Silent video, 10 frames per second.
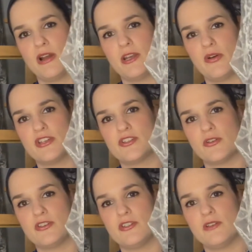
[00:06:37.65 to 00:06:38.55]
I know I show
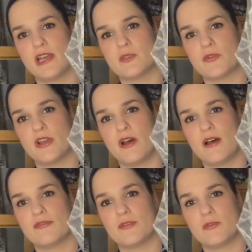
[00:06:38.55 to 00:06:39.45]
it to you guys pretty
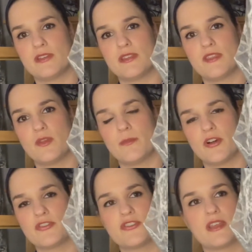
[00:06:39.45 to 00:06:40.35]
often with the
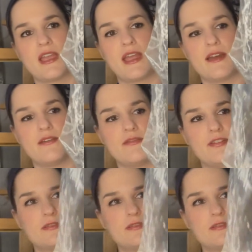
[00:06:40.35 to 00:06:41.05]
merch that I have.